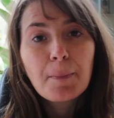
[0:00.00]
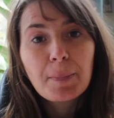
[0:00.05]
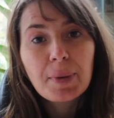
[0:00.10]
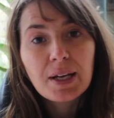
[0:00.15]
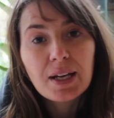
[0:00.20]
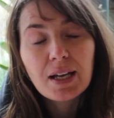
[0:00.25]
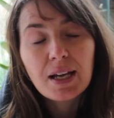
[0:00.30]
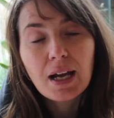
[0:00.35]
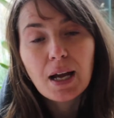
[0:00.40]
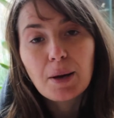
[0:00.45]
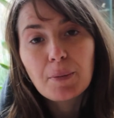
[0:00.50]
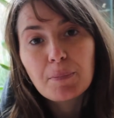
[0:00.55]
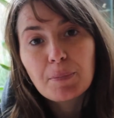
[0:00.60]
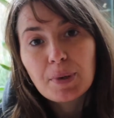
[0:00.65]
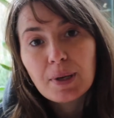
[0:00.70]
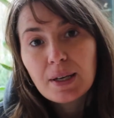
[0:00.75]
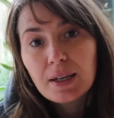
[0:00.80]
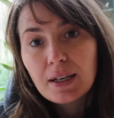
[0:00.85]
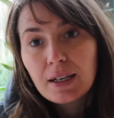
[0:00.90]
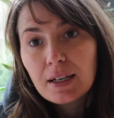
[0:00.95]
picking up
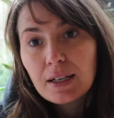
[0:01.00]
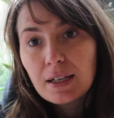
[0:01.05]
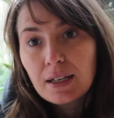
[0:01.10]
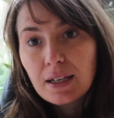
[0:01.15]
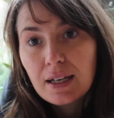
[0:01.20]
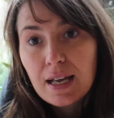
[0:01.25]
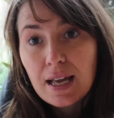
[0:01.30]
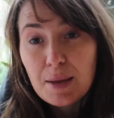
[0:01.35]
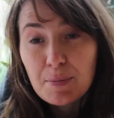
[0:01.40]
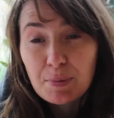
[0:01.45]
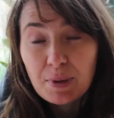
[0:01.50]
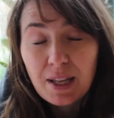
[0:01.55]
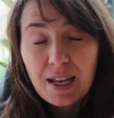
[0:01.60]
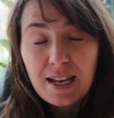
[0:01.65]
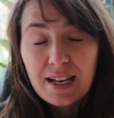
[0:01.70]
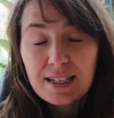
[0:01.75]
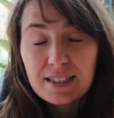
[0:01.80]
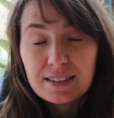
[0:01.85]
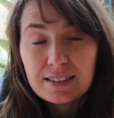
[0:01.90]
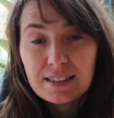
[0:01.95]
a
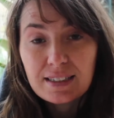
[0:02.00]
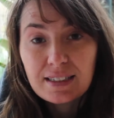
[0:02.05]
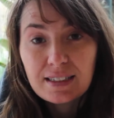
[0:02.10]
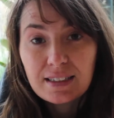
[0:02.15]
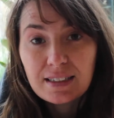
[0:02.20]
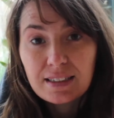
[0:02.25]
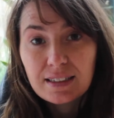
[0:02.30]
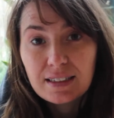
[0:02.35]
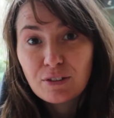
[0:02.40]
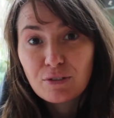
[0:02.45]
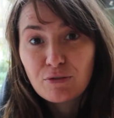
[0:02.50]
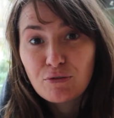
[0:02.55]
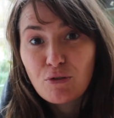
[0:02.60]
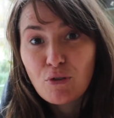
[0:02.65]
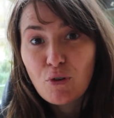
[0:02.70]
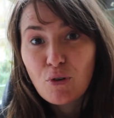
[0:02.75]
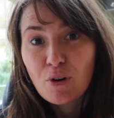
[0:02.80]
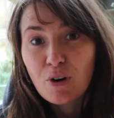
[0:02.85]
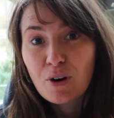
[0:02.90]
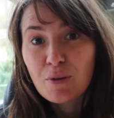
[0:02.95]
plant
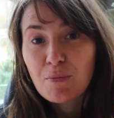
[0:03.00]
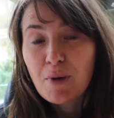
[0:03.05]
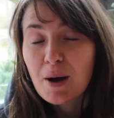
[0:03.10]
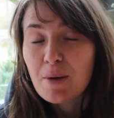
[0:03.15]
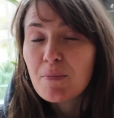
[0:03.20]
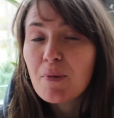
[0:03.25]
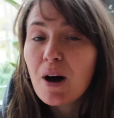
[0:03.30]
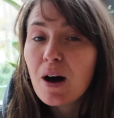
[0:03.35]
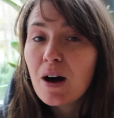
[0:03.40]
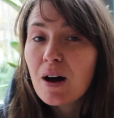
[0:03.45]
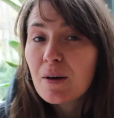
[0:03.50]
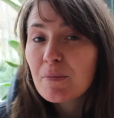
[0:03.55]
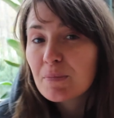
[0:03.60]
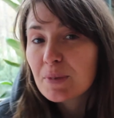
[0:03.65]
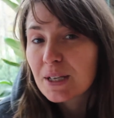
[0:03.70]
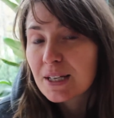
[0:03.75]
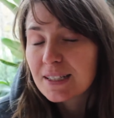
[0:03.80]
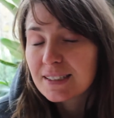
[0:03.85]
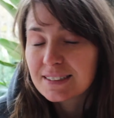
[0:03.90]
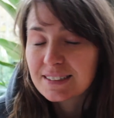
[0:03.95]
for my mom
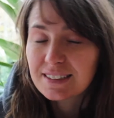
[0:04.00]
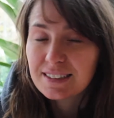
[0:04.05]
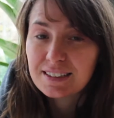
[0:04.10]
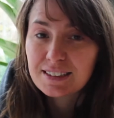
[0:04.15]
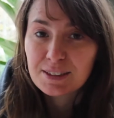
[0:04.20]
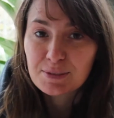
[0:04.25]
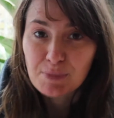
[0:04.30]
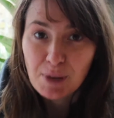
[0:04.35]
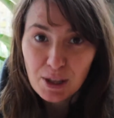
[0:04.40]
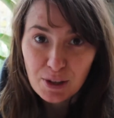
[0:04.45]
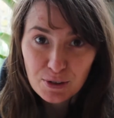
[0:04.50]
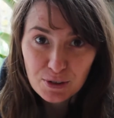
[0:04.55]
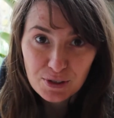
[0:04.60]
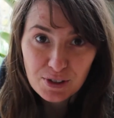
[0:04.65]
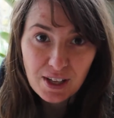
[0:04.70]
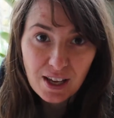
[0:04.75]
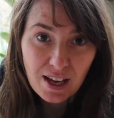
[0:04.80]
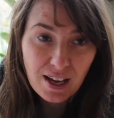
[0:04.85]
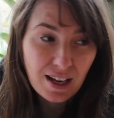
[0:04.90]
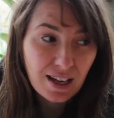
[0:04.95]
because it is Mother's
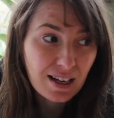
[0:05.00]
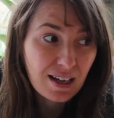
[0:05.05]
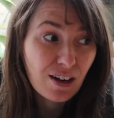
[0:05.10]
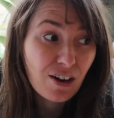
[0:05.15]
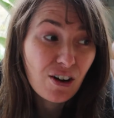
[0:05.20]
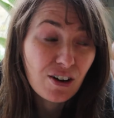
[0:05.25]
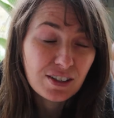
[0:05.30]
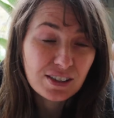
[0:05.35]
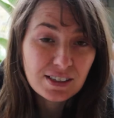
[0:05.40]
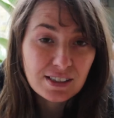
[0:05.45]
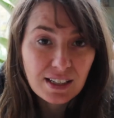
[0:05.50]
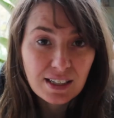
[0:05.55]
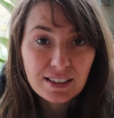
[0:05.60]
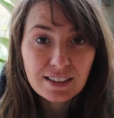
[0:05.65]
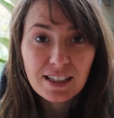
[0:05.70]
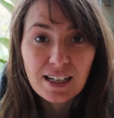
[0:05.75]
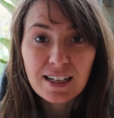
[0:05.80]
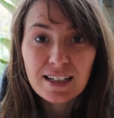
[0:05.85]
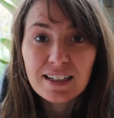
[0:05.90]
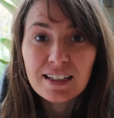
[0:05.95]
Day on
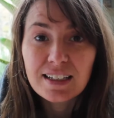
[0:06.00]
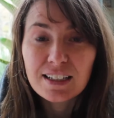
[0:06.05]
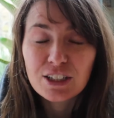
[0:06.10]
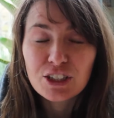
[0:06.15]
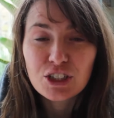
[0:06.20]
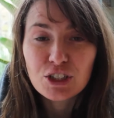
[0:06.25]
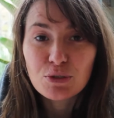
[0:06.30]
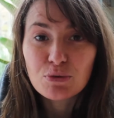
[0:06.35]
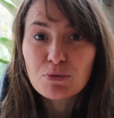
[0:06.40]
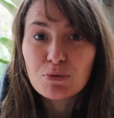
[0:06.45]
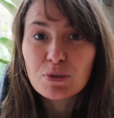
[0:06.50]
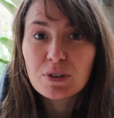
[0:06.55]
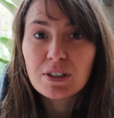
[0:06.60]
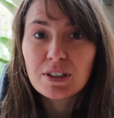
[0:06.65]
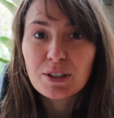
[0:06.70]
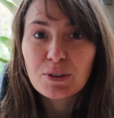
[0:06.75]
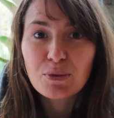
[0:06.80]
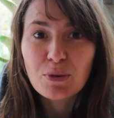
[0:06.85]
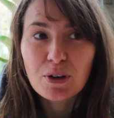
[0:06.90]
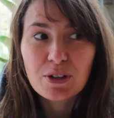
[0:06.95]
Sunday and she
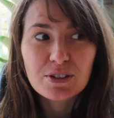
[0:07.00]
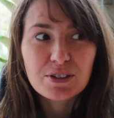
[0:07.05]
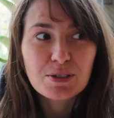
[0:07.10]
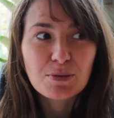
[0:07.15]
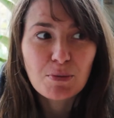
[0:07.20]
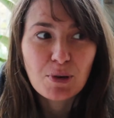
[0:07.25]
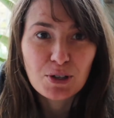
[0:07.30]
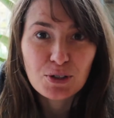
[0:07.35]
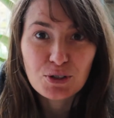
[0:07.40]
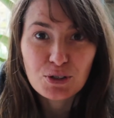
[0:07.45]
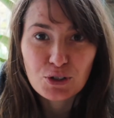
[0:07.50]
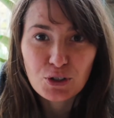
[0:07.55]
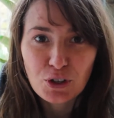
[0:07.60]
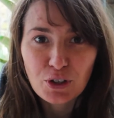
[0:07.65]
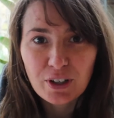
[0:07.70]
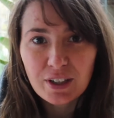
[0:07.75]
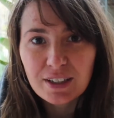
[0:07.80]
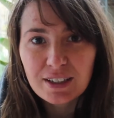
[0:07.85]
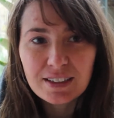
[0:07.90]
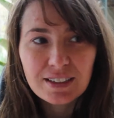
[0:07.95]
really wants a
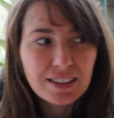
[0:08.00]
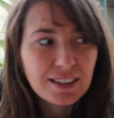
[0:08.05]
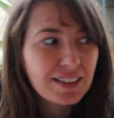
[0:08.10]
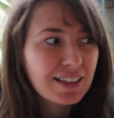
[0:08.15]
Monstera,